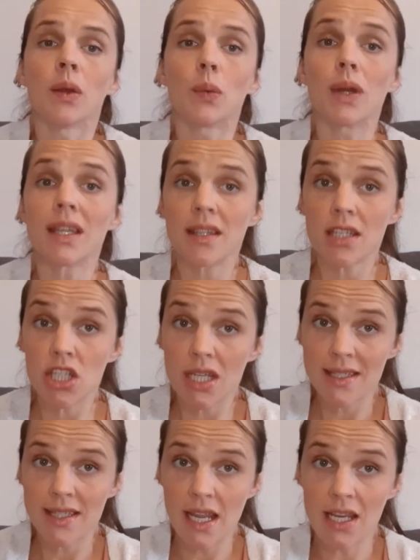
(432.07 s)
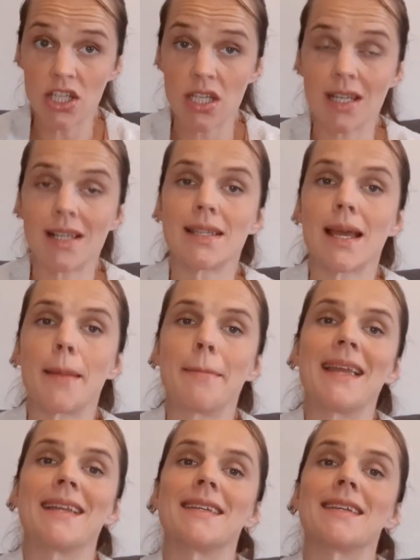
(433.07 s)
with the gestational
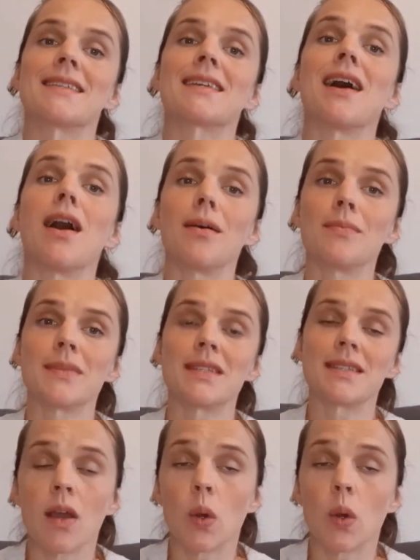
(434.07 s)
diabetes comes